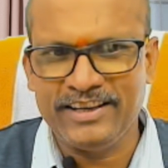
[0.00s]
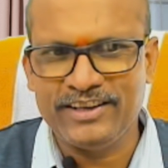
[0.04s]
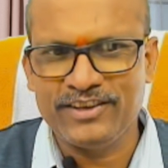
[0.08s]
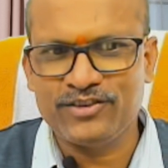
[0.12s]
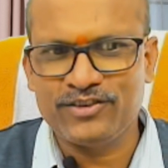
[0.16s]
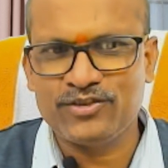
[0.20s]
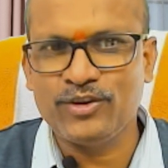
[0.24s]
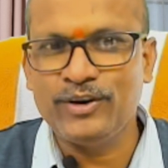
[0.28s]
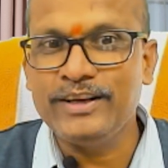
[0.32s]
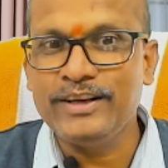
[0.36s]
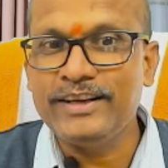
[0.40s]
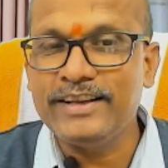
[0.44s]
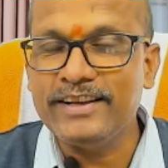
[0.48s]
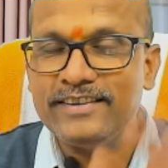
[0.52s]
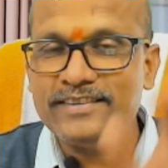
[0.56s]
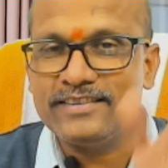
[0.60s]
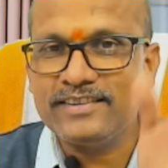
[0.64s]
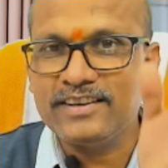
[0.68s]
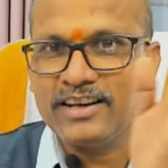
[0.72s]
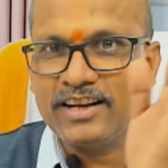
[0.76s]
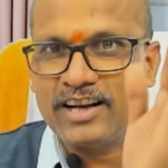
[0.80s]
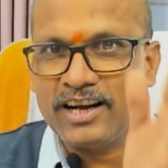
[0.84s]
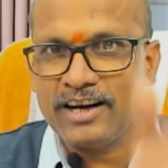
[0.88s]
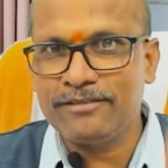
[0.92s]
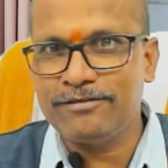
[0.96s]
So it is
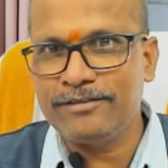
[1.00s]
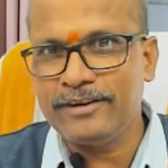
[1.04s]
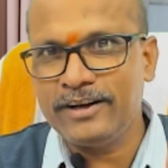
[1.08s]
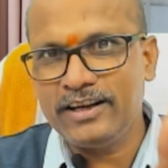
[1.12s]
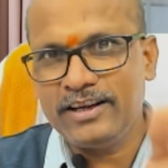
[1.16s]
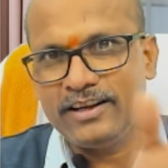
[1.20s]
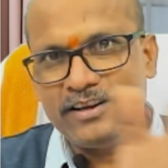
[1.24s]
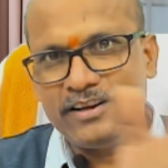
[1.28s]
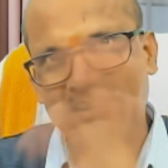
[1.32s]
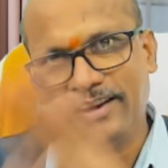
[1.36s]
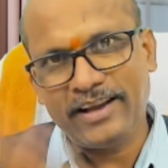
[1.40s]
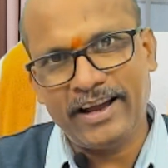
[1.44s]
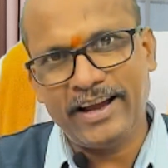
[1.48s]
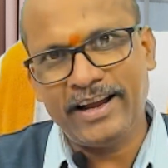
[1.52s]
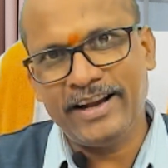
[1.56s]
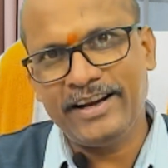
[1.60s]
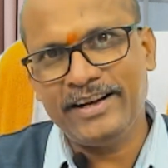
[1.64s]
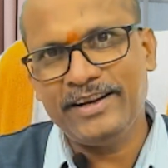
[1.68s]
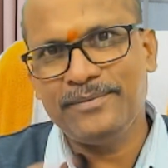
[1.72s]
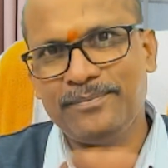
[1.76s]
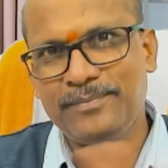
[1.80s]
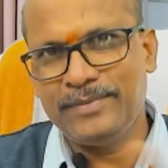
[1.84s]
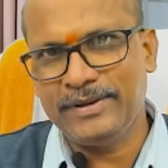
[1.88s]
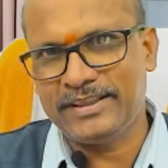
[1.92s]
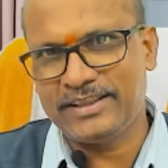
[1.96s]
kapha
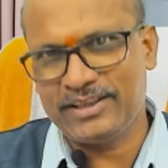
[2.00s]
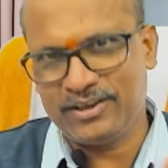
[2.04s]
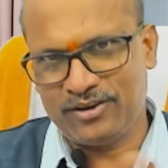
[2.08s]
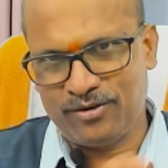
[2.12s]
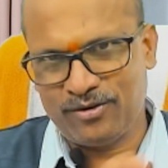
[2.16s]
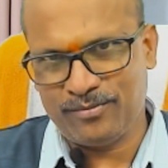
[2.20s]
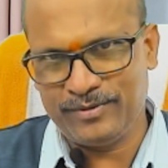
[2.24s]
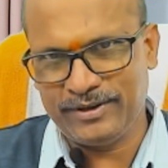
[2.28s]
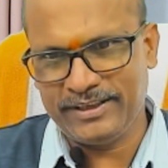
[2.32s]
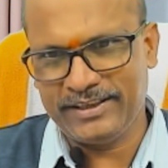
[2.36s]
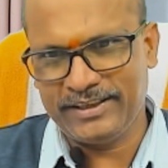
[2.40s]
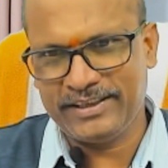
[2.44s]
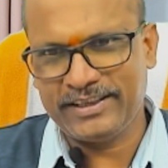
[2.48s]
and pitta dominant.